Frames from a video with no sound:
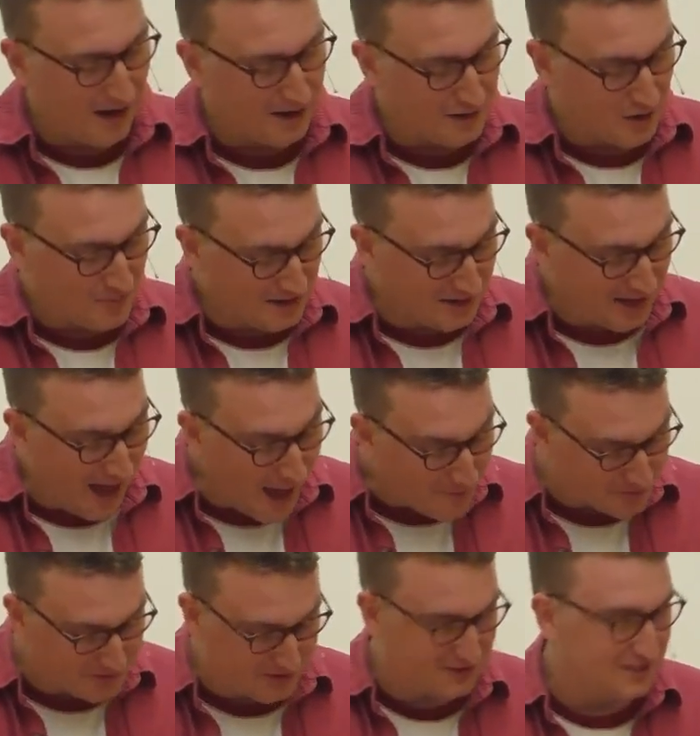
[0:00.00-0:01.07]
idea of being
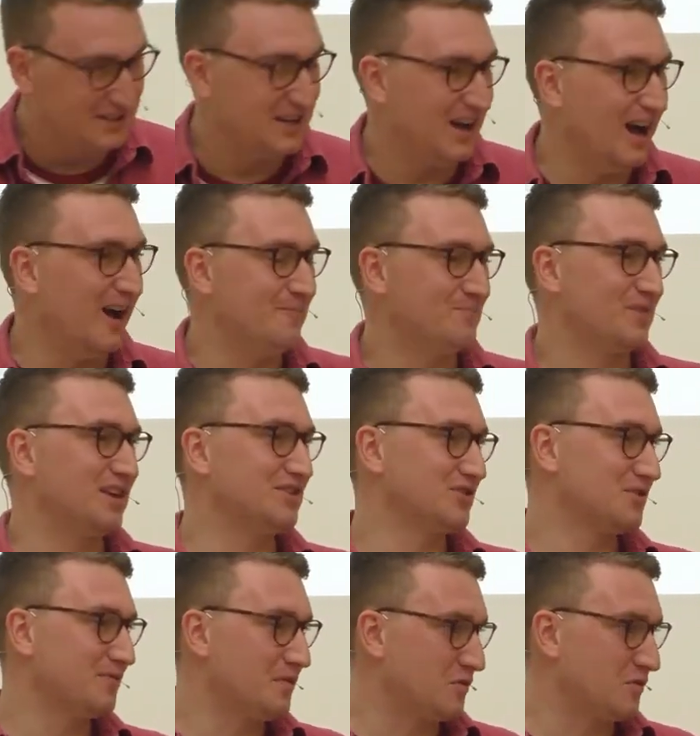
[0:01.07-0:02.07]
kept isn't something